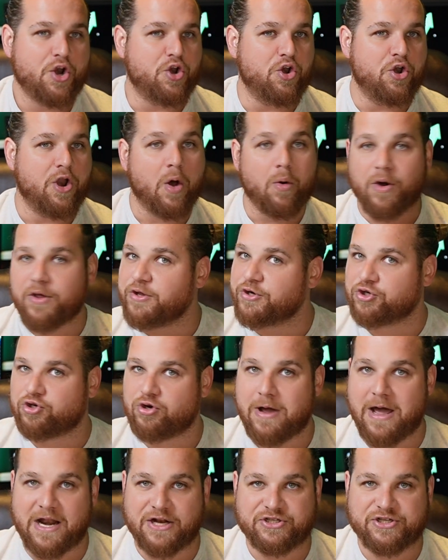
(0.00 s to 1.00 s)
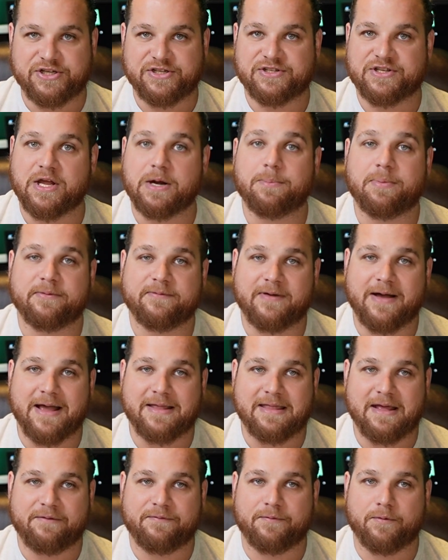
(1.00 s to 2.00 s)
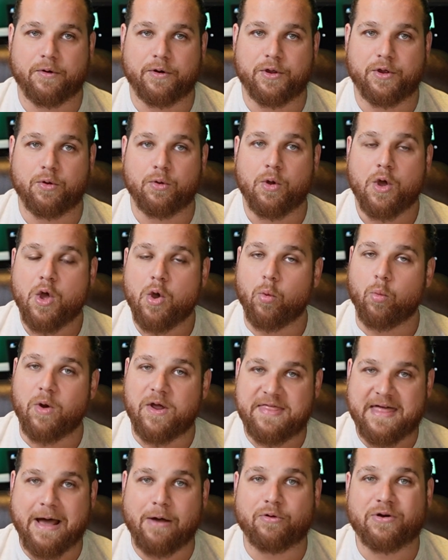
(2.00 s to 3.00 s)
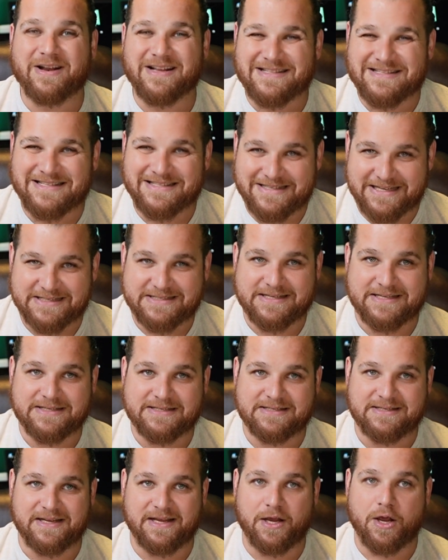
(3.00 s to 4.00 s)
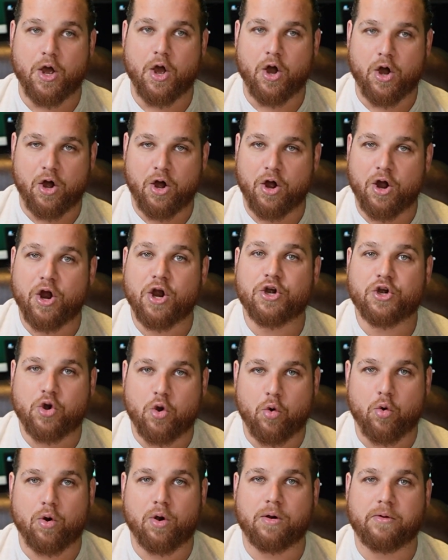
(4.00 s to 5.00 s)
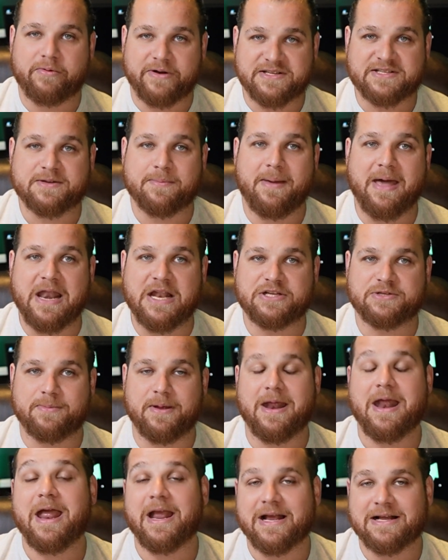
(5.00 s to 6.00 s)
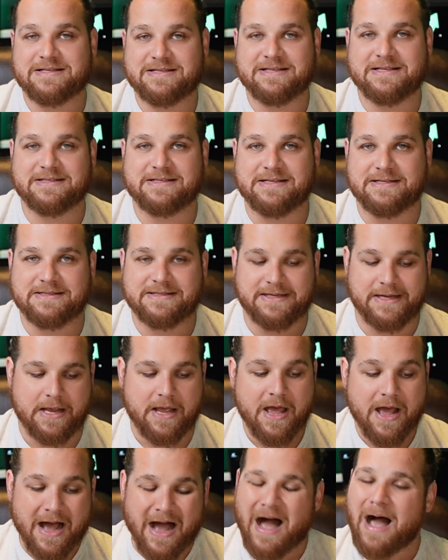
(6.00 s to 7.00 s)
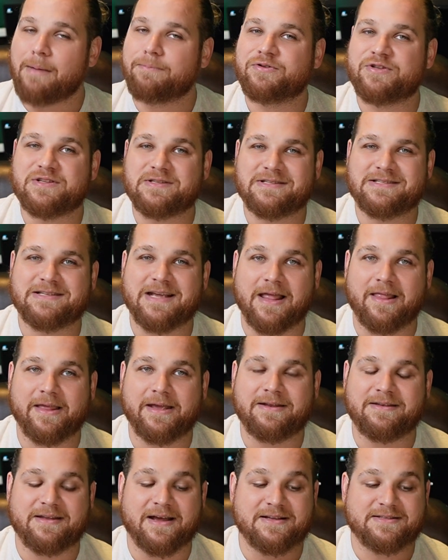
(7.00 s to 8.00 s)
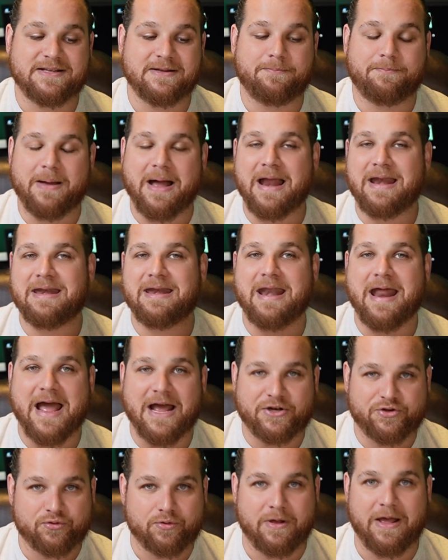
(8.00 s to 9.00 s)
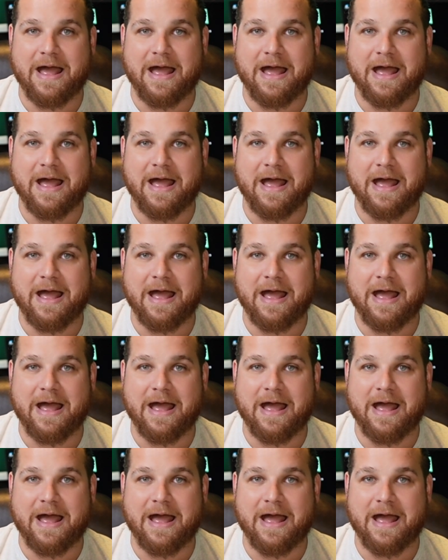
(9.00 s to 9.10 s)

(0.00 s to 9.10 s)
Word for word: No other strategy is going to provide that for you without consistency, hardcore risk management and consistency. Option selling does it by natural